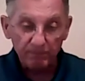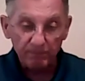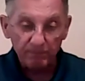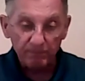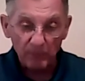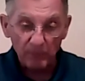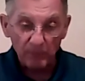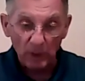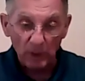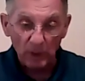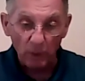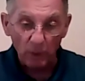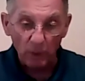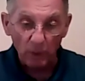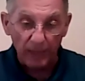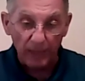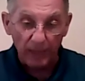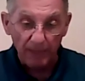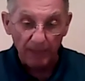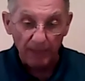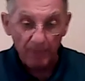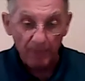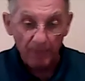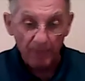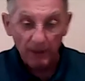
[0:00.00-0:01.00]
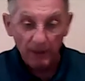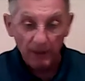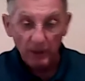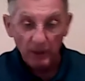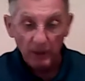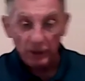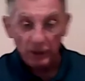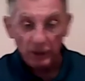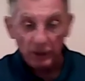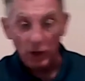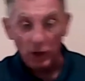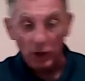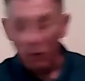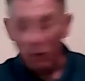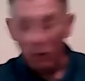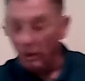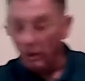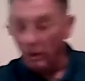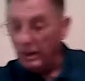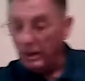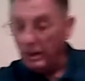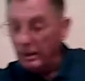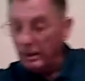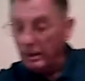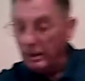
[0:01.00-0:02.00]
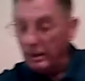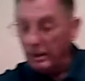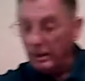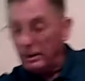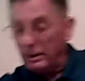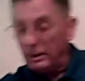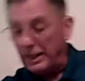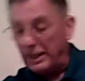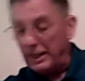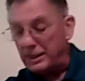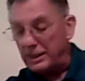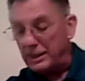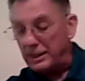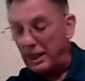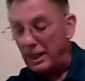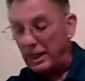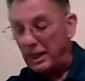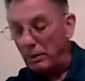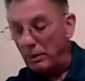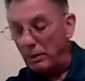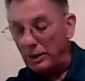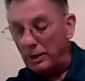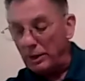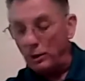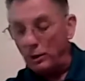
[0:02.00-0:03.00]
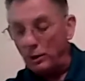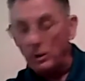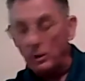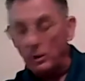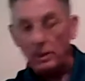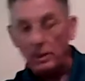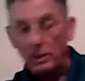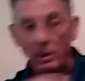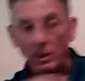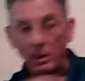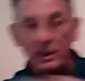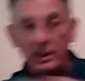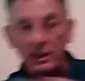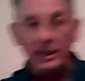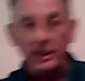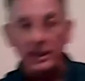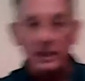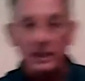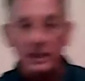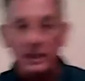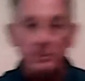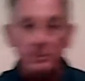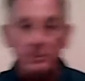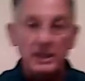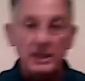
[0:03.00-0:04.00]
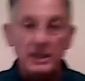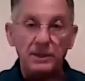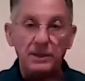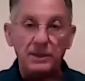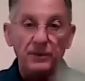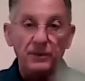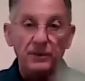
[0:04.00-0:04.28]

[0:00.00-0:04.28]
Okay, so next thing I want to do is I want to take this piece of